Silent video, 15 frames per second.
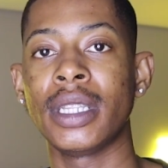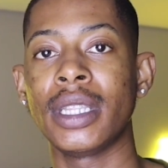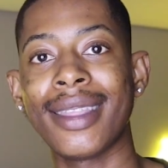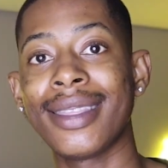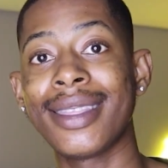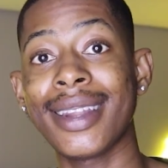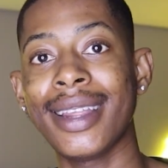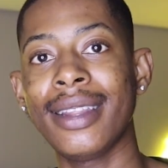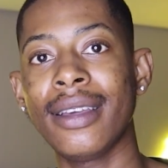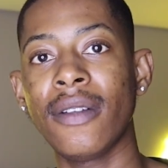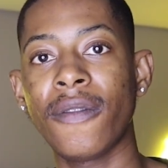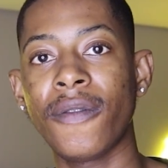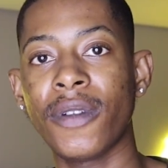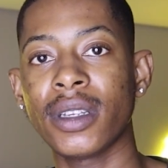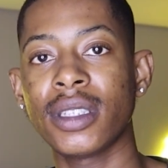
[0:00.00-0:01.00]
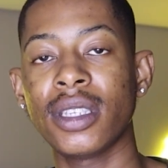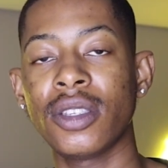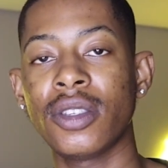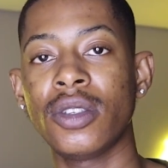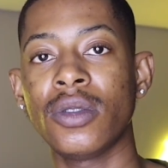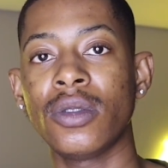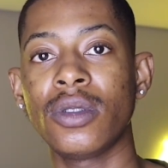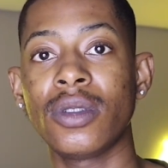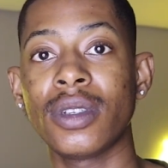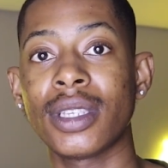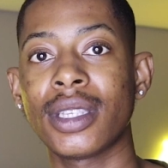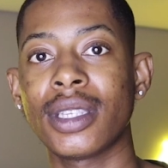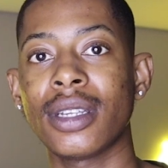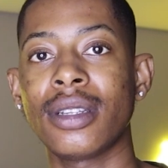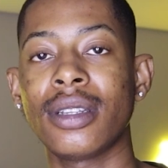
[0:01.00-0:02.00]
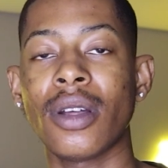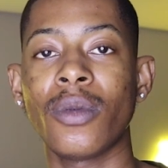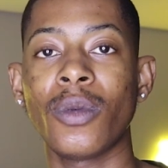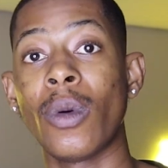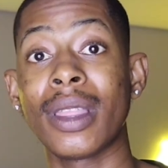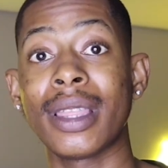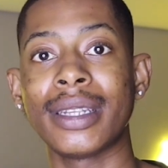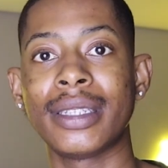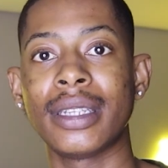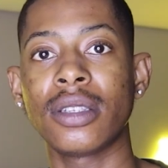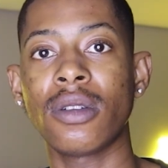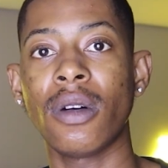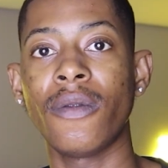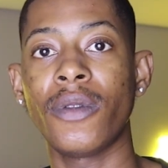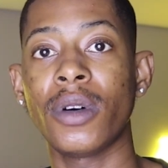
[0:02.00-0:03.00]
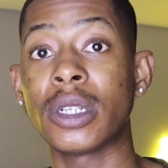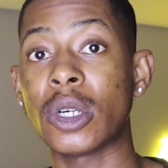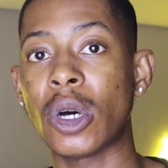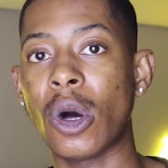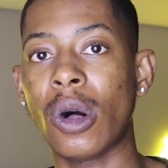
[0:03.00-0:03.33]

and trading forces you to sit down with discomfort